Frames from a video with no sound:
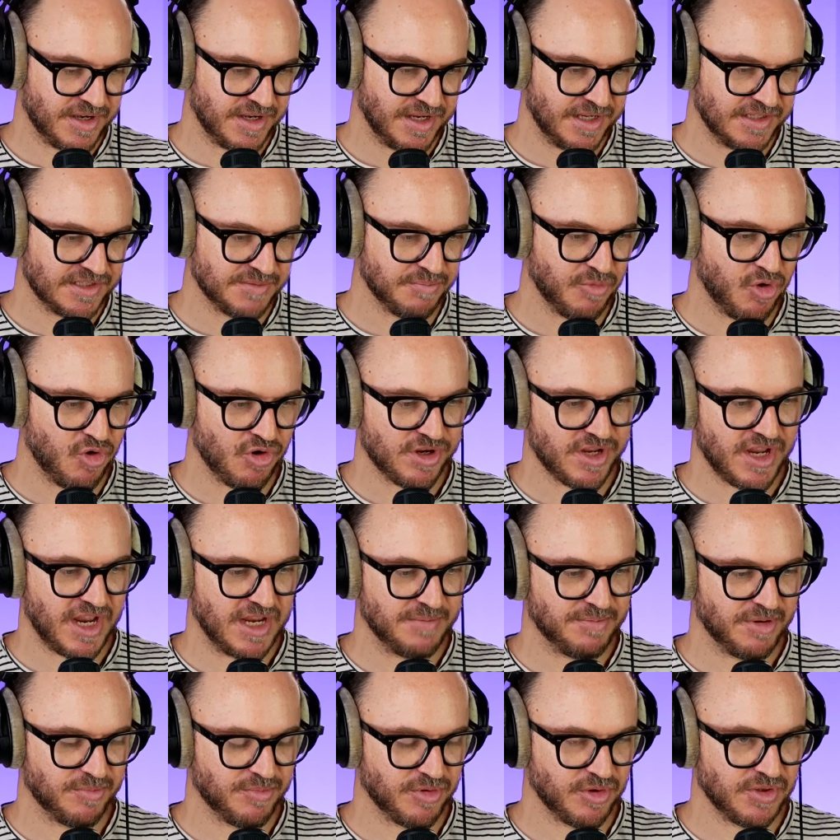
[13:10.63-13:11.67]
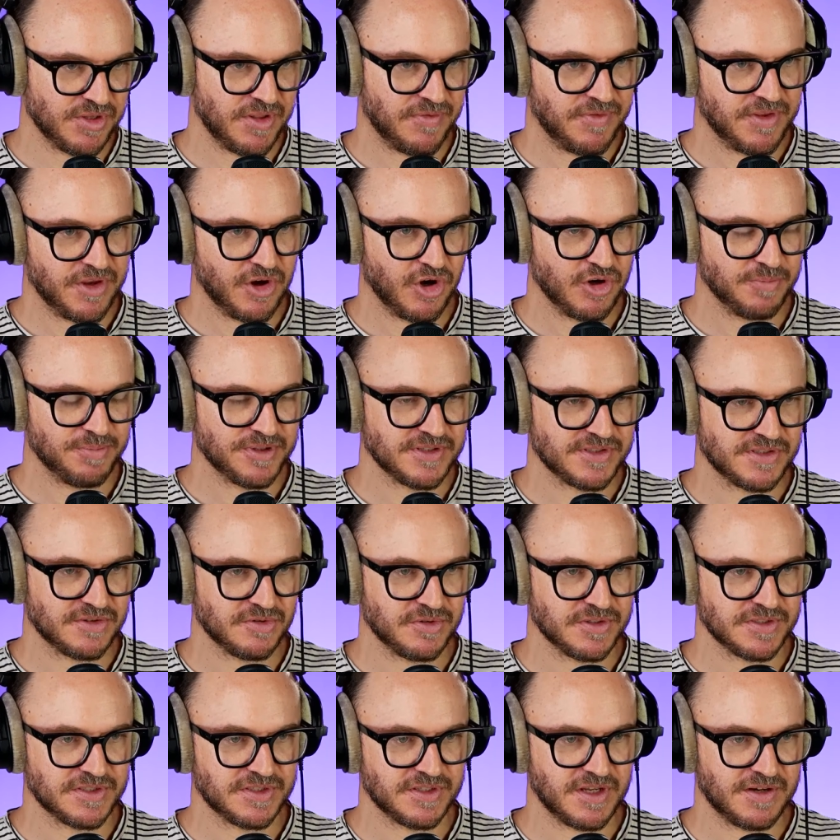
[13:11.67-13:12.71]
It's more capable than the open
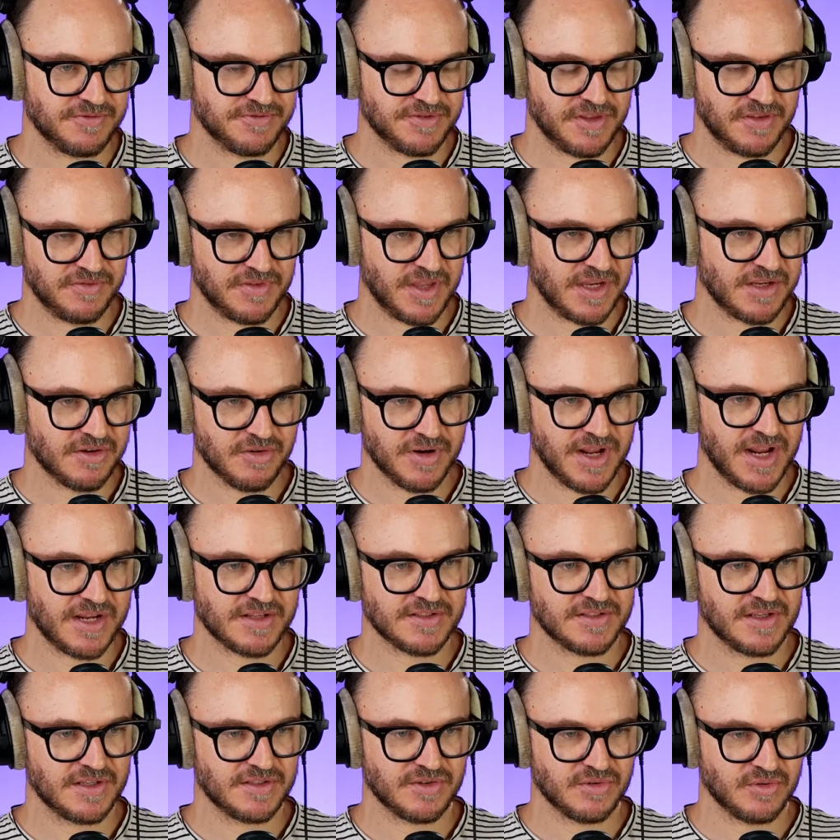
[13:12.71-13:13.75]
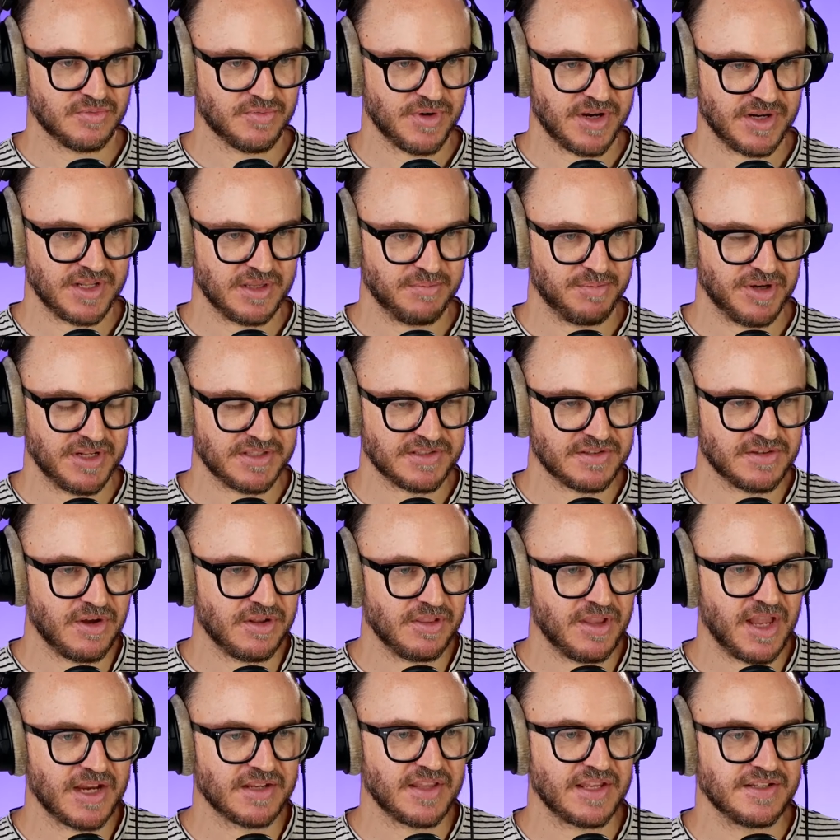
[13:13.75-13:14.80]
source stuff that they could access already. But it's
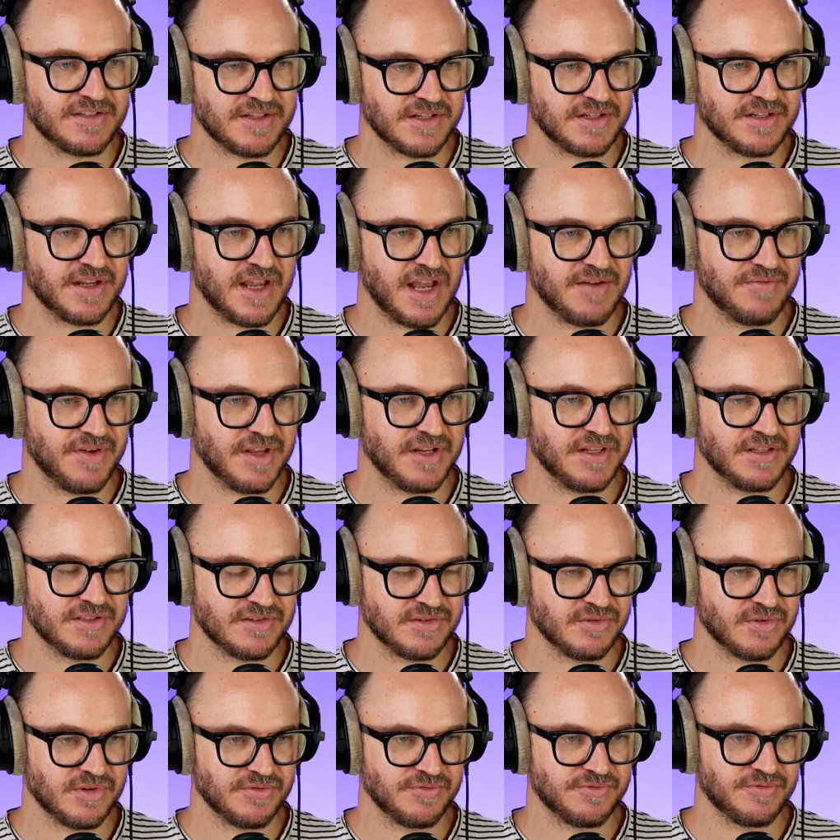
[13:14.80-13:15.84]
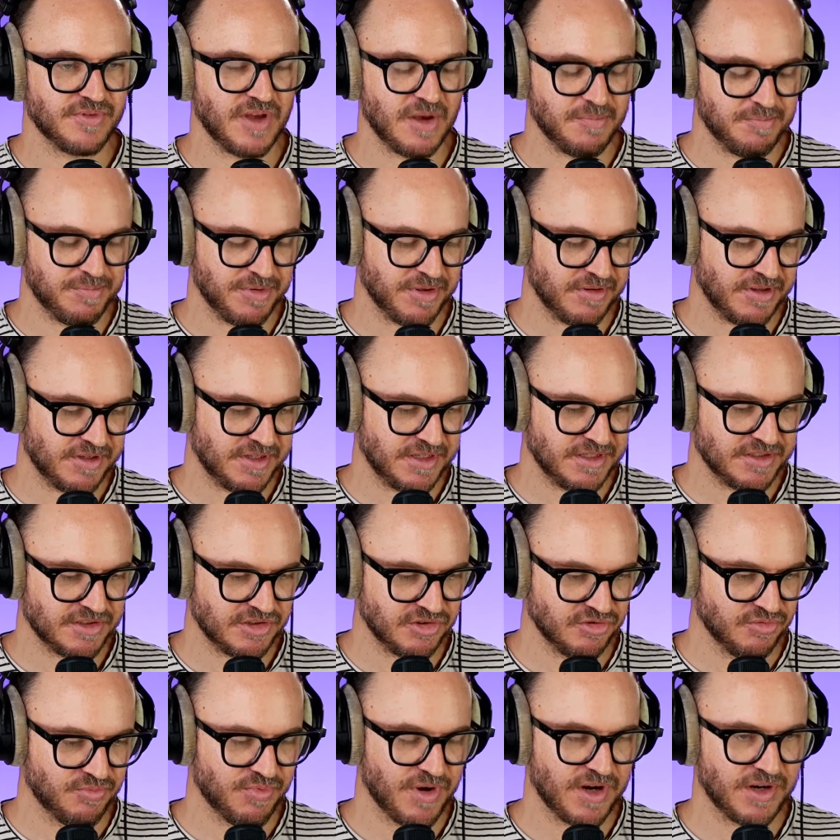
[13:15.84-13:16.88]
not like they didn't have any sort of ability
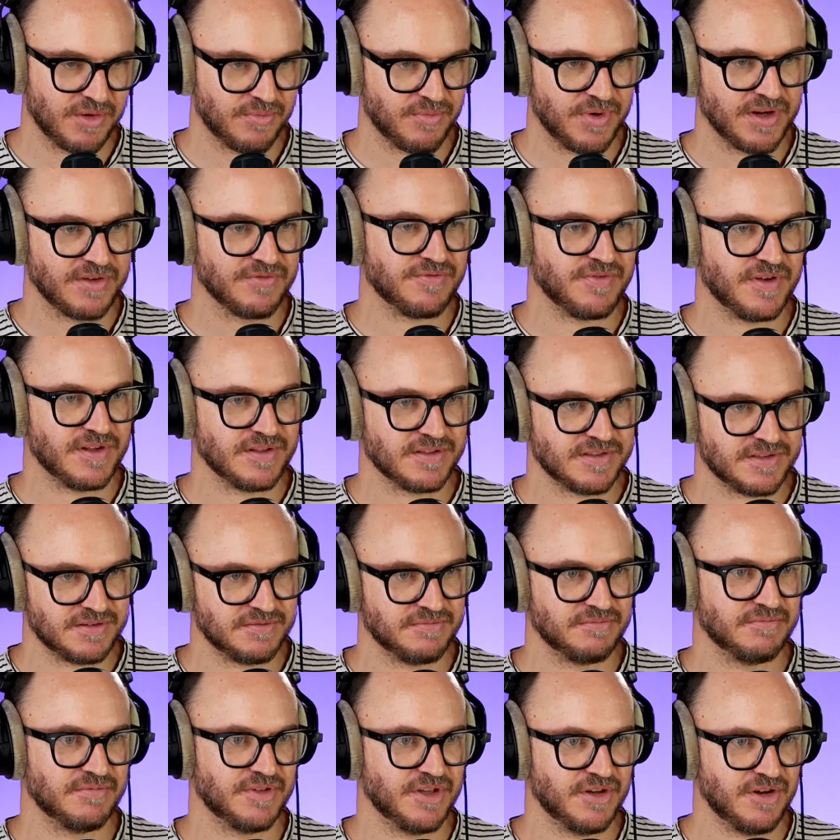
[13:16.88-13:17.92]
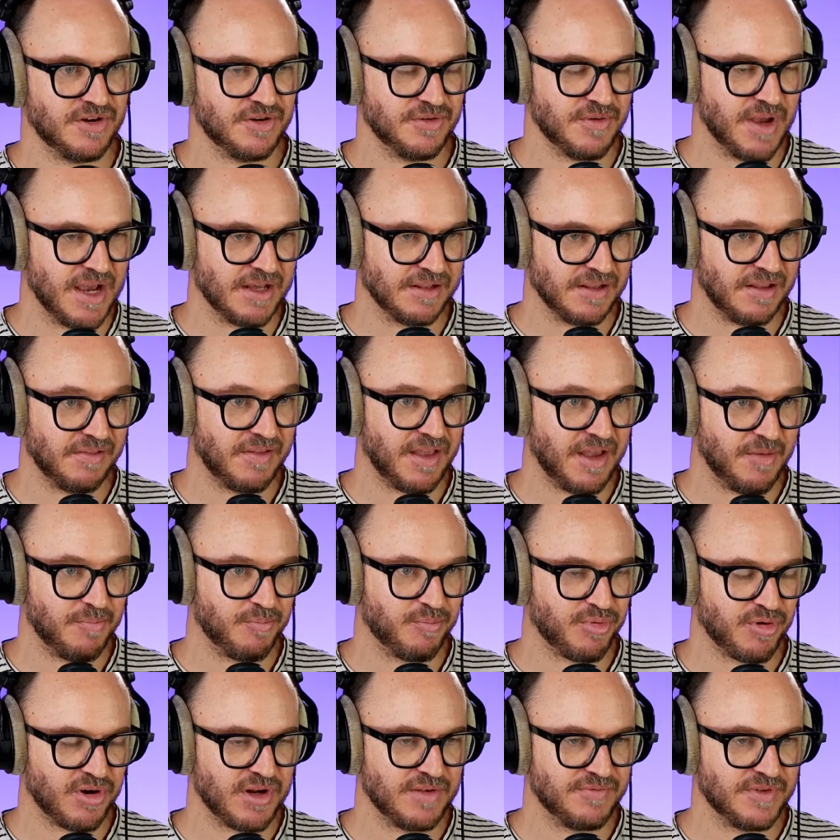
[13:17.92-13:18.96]
to run a ring-fenced,
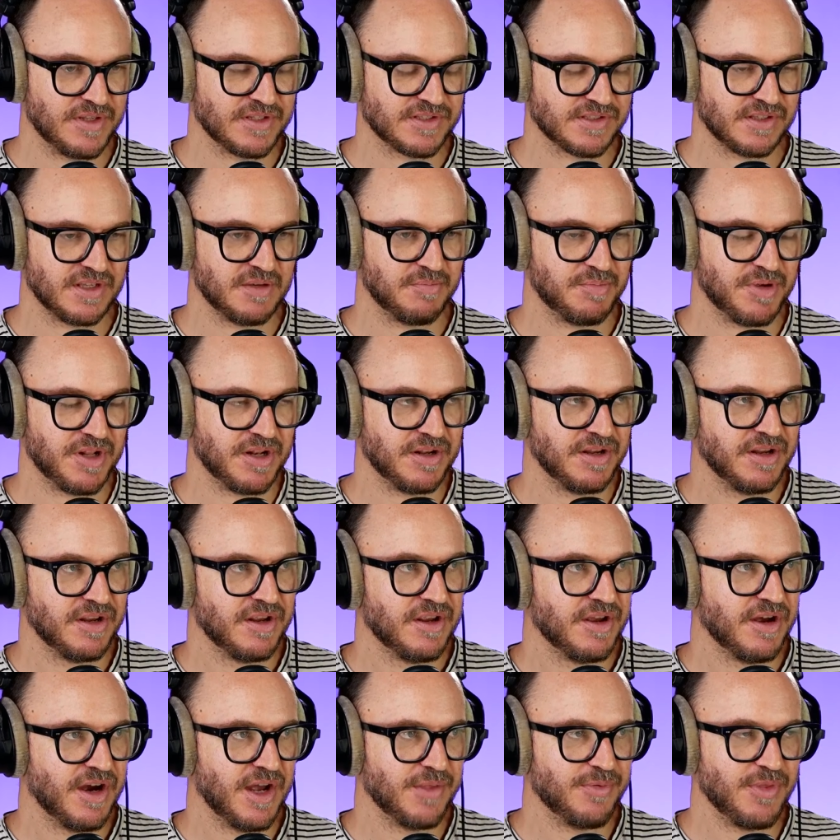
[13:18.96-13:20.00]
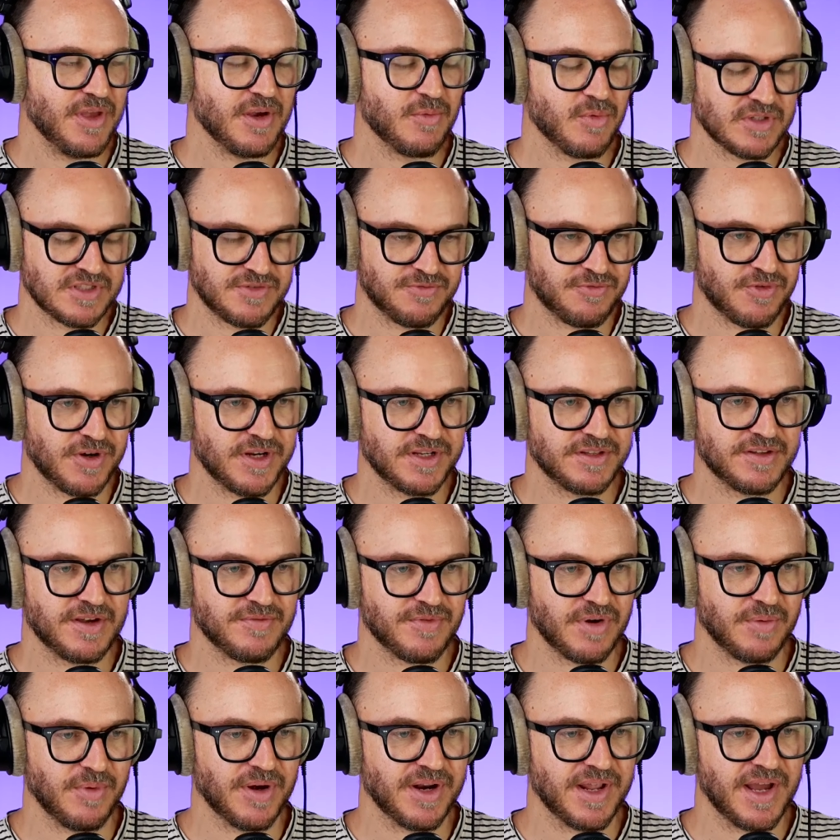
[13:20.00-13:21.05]
LLM previously. But I think what's freaked
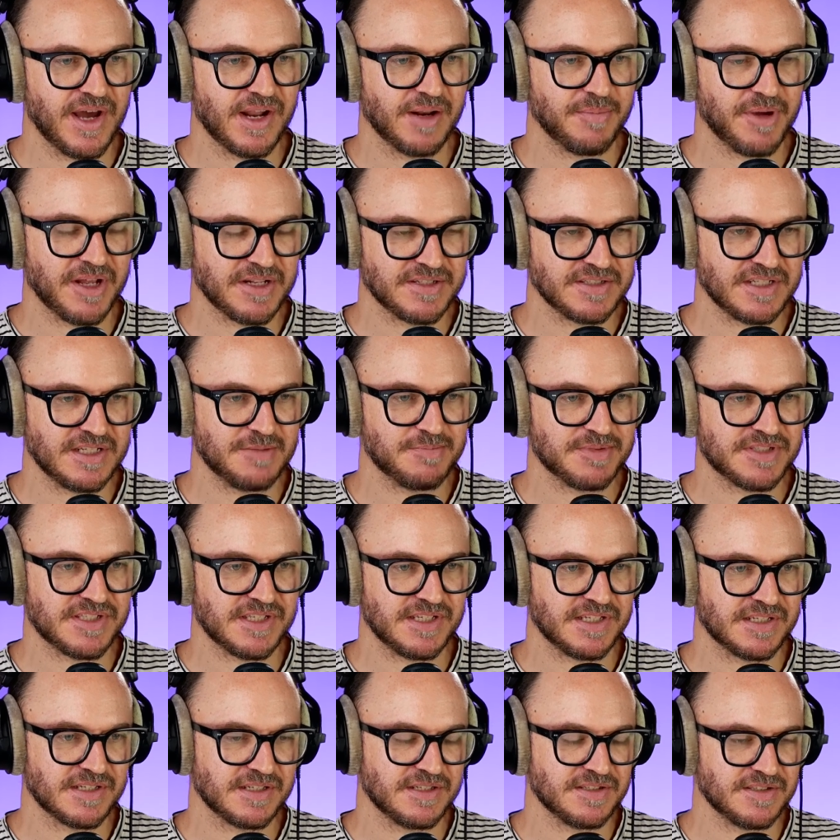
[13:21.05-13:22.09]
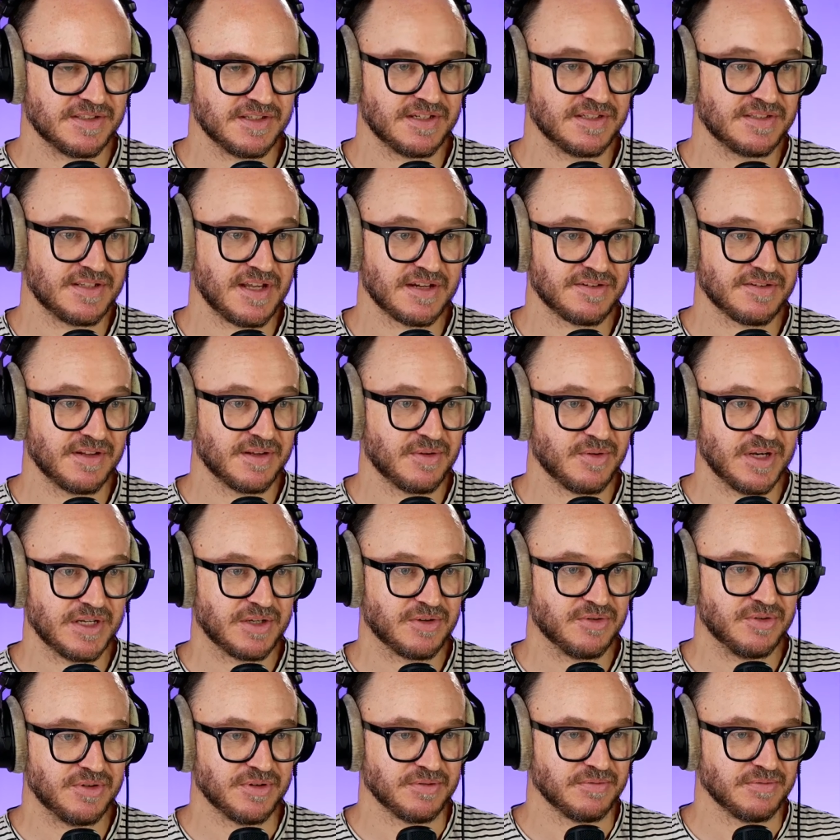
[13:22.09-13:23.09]
everyone out about DeepSeek is that it's actually quite good.